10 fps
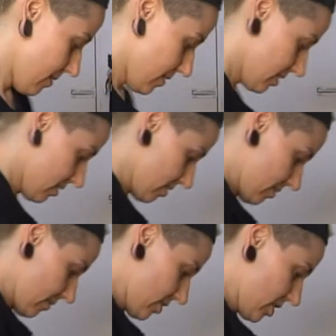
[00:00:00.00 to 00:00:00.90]

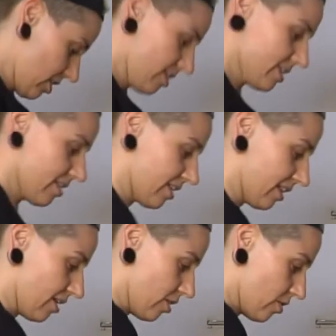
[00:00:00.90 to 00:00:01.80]
So just turn it down on
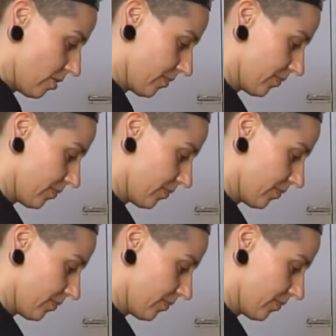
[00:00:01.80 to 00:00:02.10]
low,